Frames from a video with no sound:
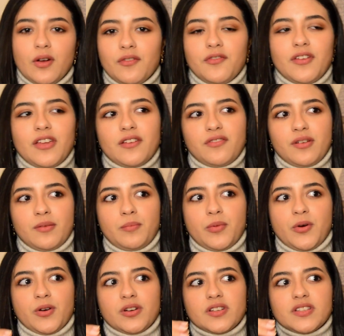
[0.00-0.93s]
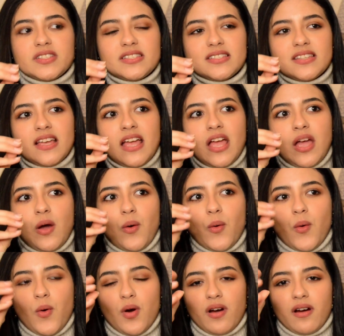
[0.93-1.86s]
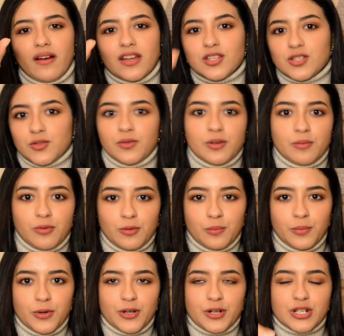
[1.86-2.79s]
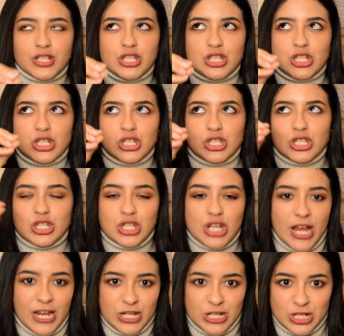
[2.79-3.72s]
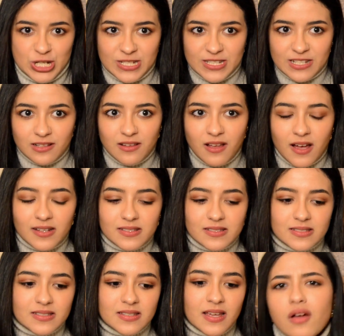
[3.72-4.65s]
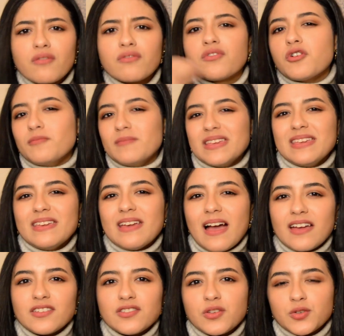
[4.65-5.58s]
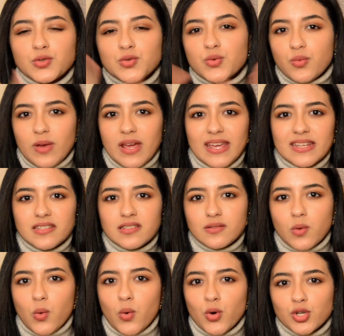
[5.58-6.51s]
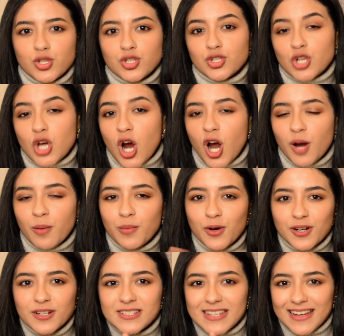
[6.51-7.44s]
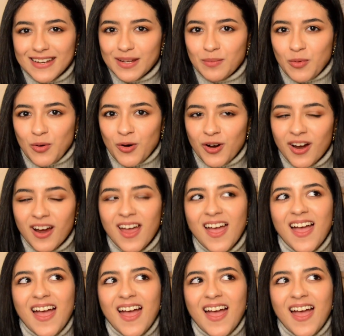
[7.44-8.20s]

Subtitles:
of favorite books or enjoyable books changes a lot. For me, I don't rate or star books anymore.